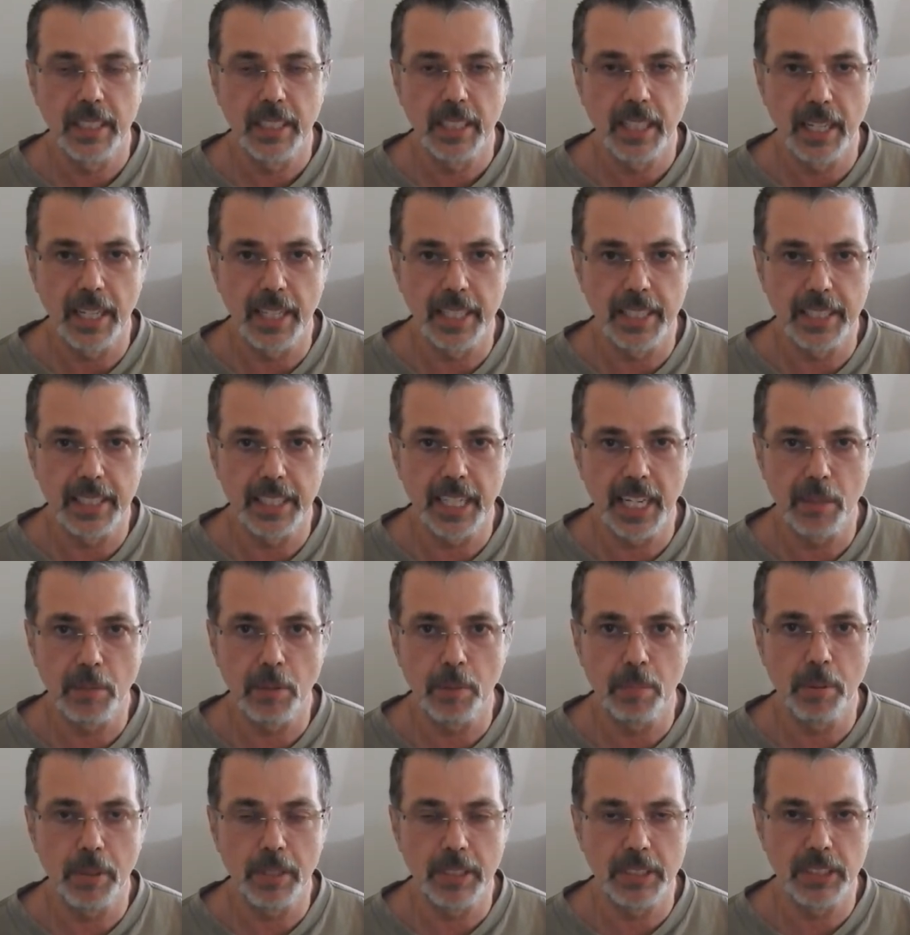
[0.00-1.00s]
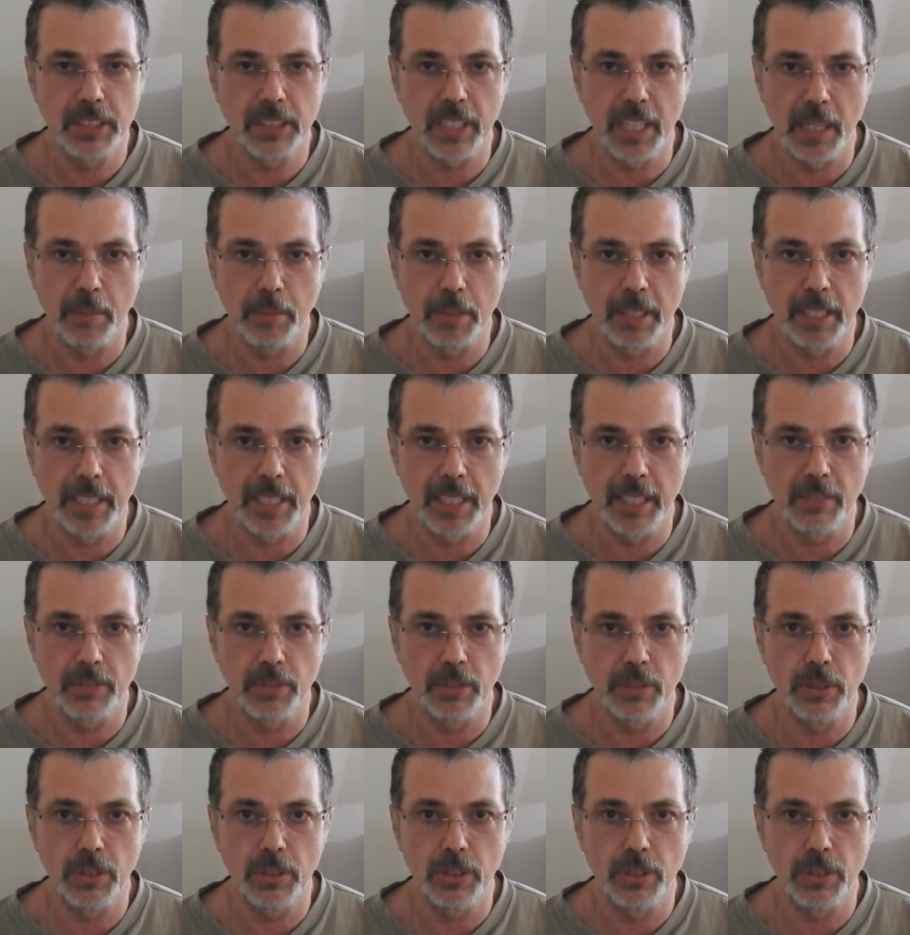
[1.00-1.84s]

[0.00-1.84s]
and came upon Simon and Andrew,